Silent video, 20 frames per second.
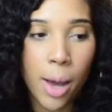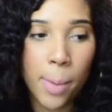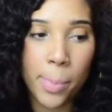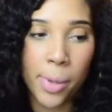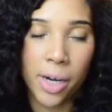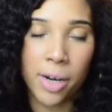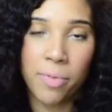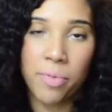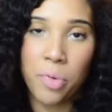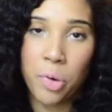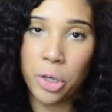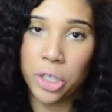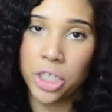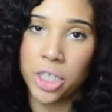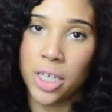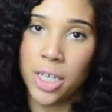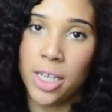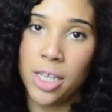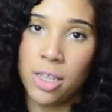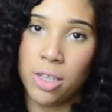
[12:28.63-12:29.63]
but
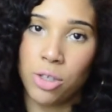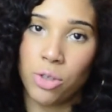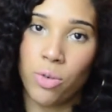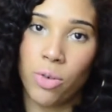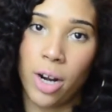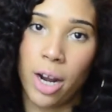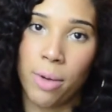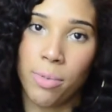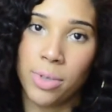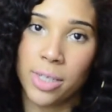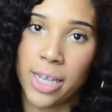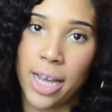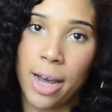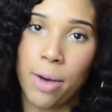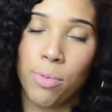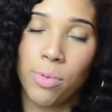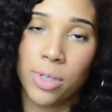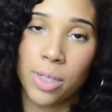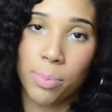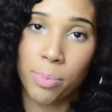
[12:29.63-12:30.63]
unfortunately the school I was
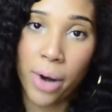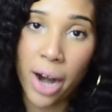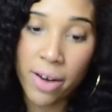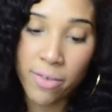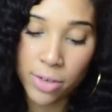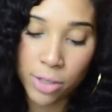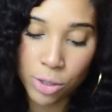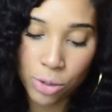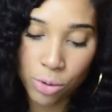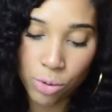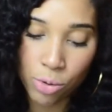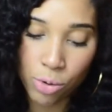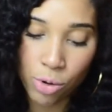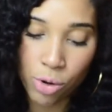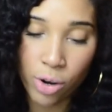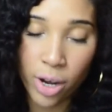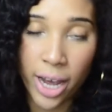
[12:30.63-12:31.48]
at was a private school,